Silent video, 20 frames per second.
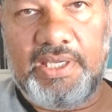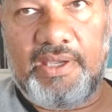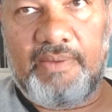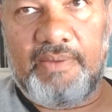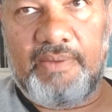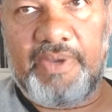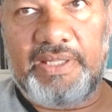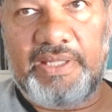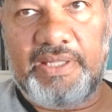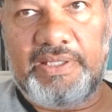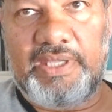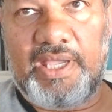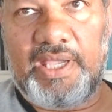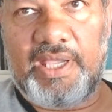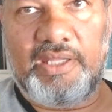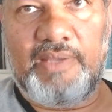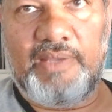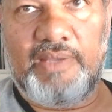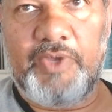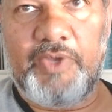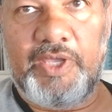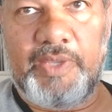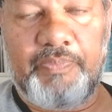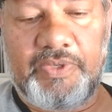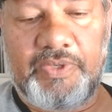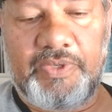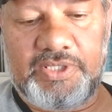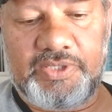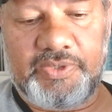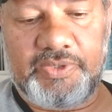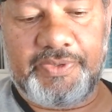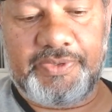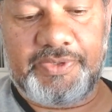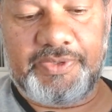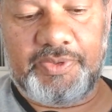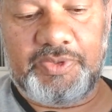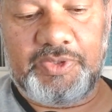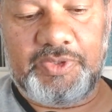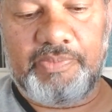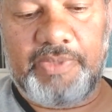But the other purpose is
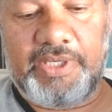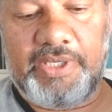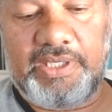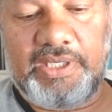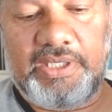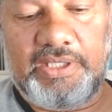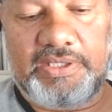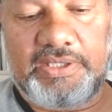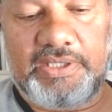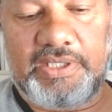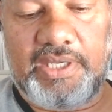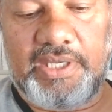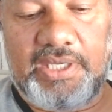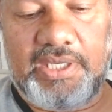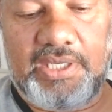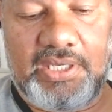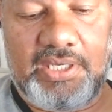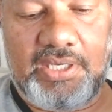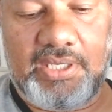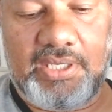also to make it a